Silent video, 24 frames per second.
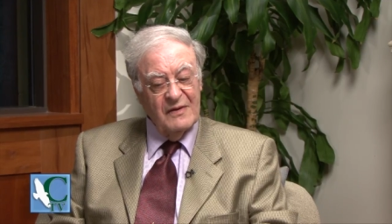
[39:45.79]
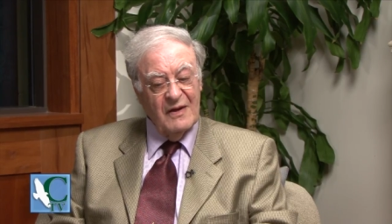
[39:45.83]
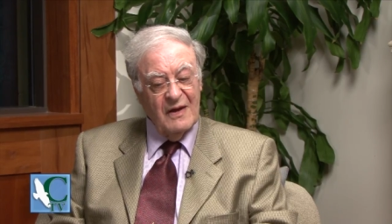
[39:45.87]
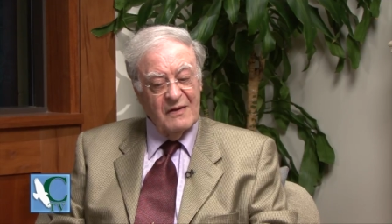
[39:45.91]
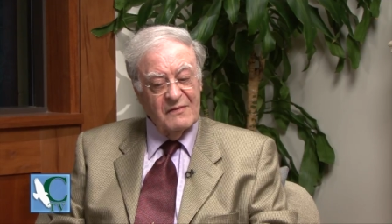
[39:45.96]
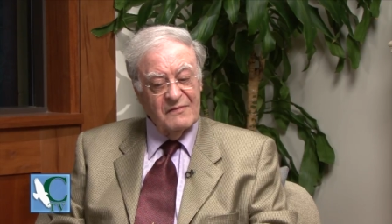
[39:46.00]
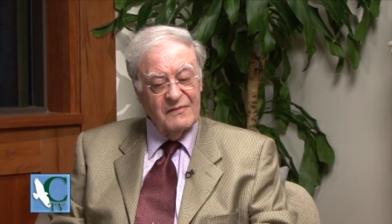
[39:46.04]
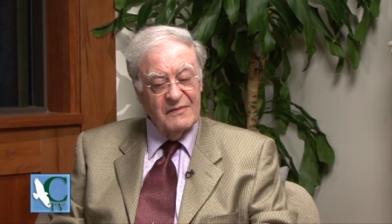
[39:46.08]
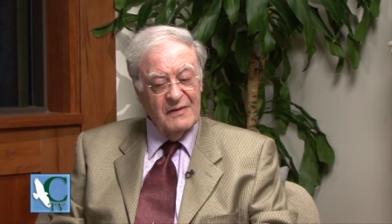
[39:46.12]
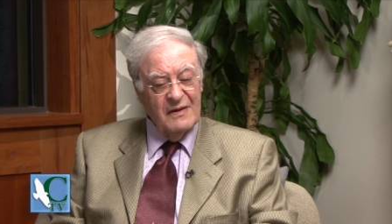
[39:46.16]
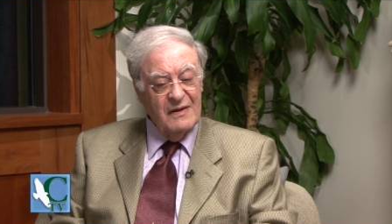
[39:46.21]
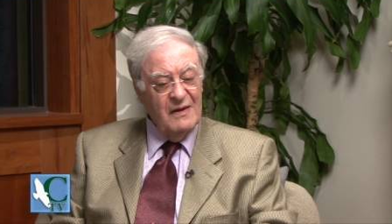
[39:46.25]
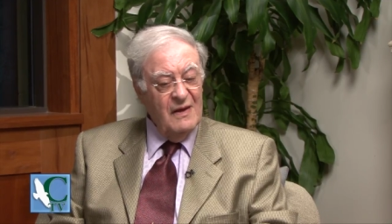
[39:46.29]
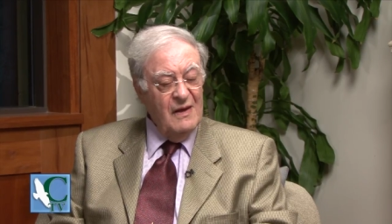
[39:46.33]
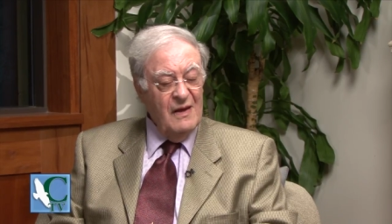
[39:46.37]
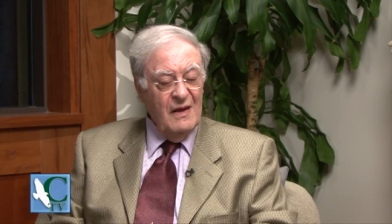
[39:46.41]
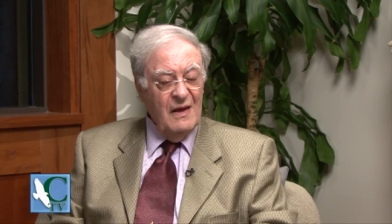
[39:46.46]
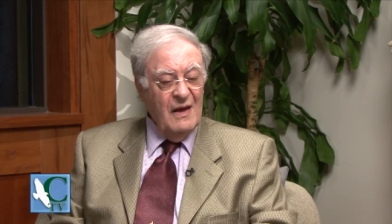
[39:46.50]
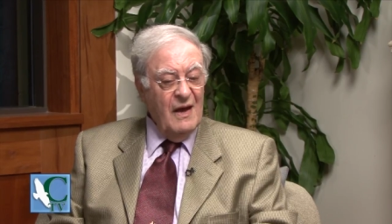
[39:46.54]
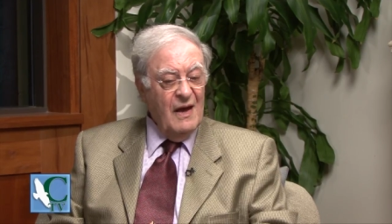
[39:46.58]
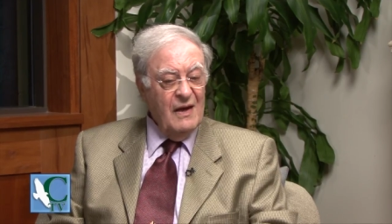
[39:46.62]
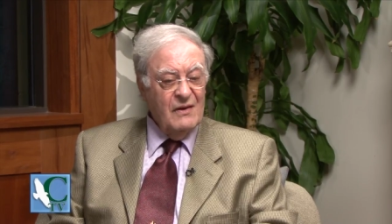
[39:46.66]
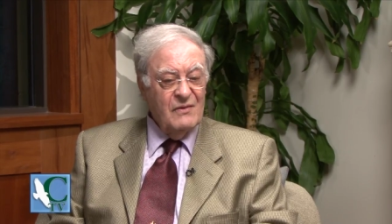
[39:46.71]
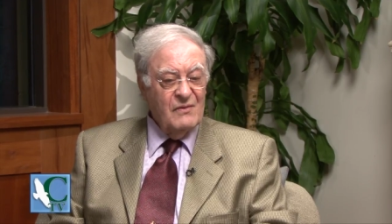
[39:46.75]
I say,
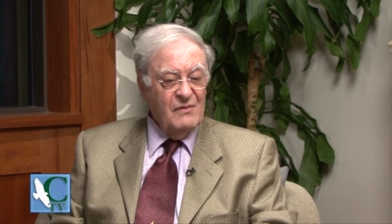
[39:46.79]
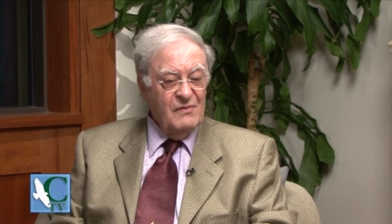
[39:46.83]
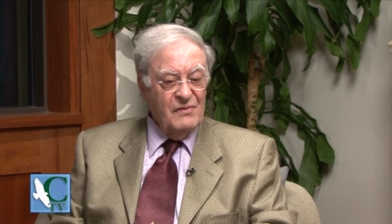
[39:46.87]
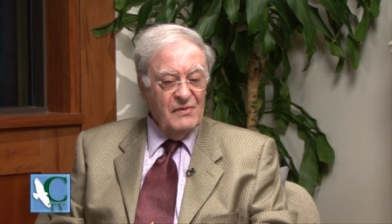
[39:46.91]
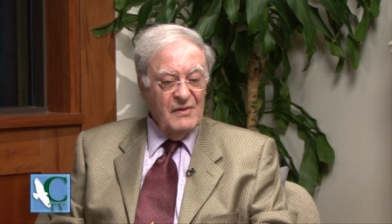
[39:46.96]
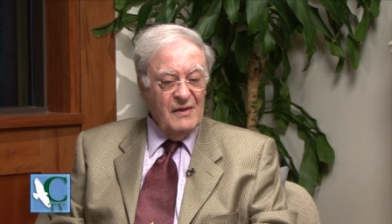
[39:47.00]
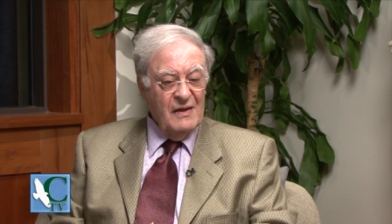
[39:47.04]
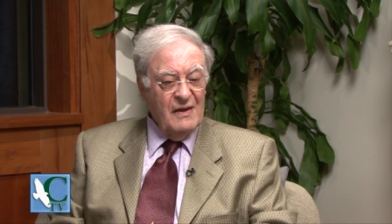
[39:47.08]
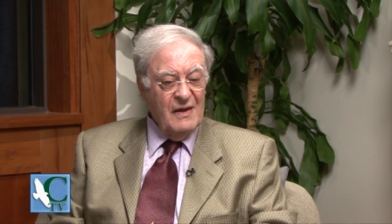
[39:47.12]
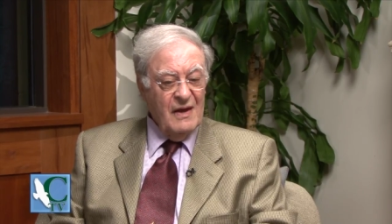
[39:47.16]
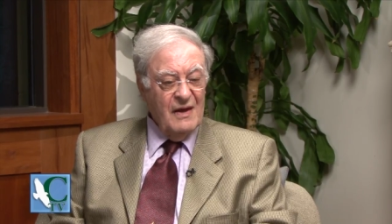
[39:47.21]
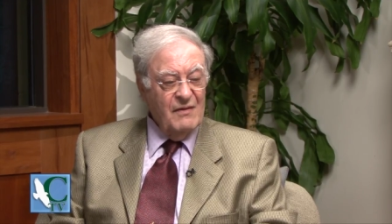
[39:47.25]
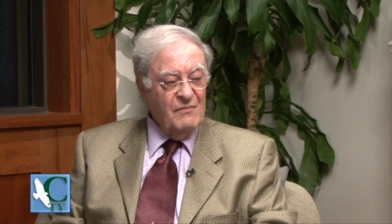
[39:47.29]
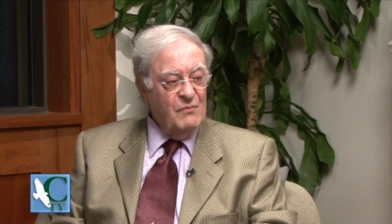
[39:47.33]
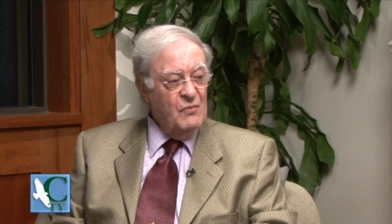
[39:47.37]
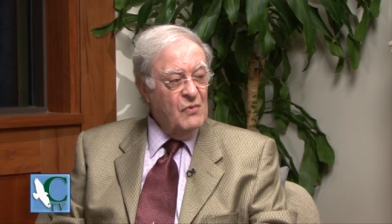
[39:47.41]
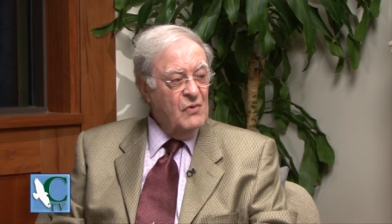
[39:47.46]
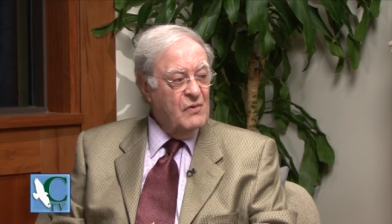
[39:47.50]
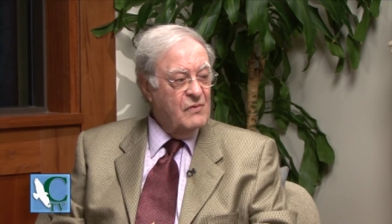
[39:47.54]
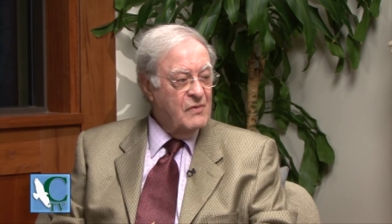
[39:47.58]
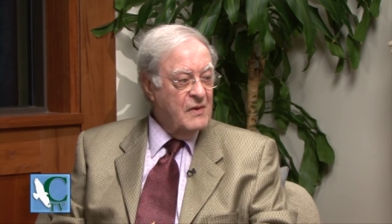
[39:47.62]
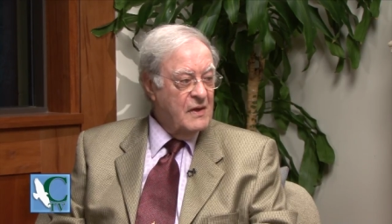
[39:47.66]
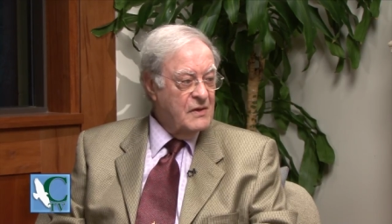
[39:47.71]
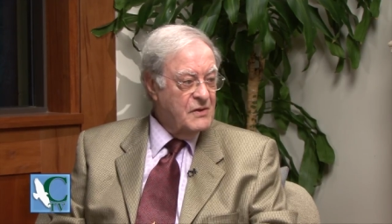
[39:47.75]
I don't think I have
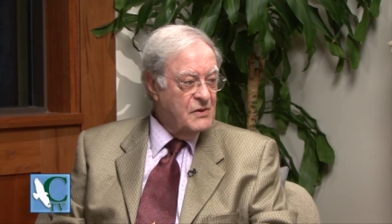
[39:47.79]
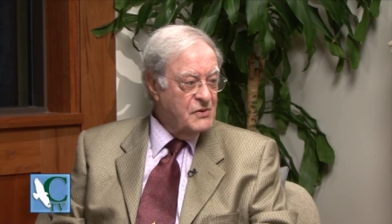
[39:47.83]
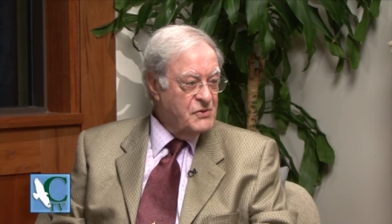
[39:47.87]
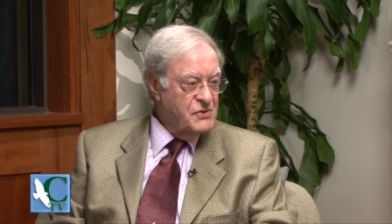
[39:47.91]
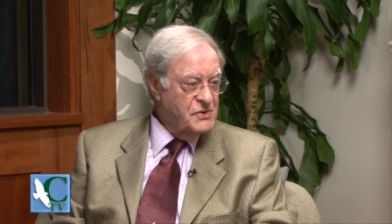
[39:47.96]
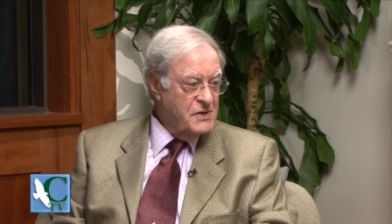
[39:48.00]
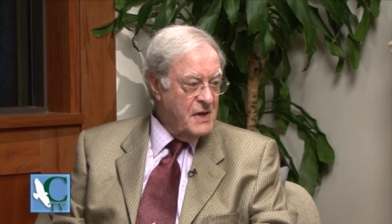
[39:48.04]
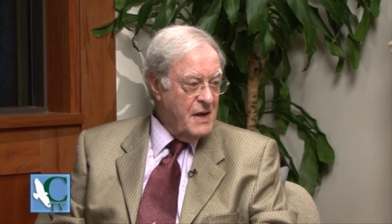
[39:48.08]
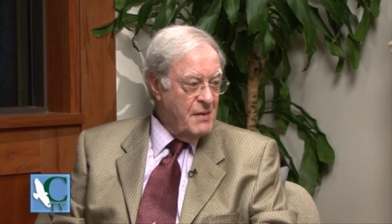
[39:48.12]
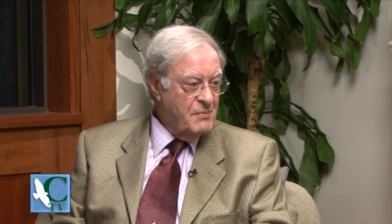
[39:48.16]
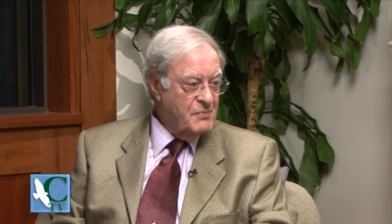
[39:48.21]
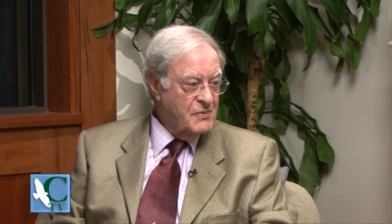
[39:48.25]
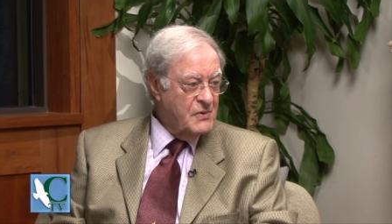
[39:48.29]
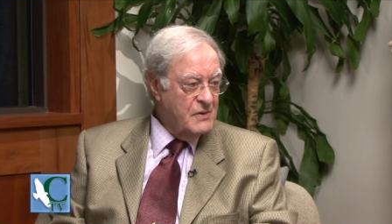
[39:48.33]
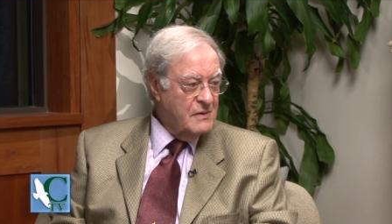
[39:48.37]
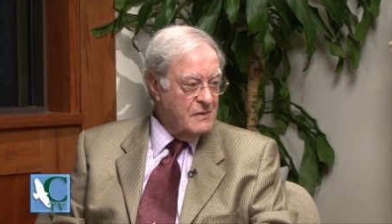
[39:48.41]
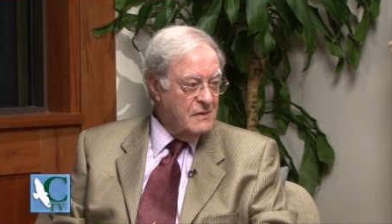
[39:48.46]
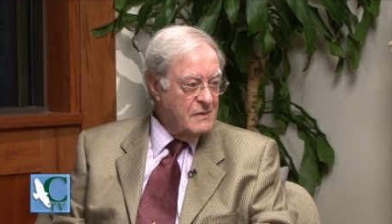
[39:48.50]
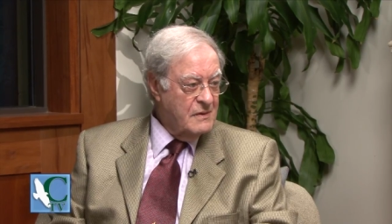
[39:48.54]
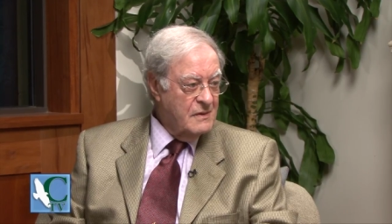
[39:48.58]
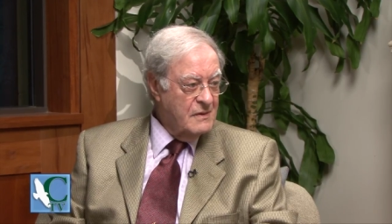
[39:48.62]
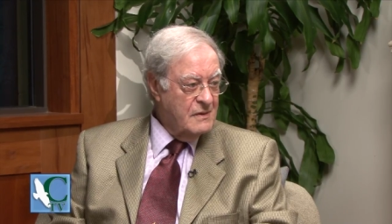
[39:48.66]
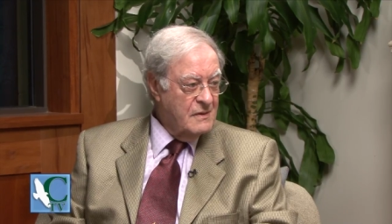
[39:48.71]
more than a chapter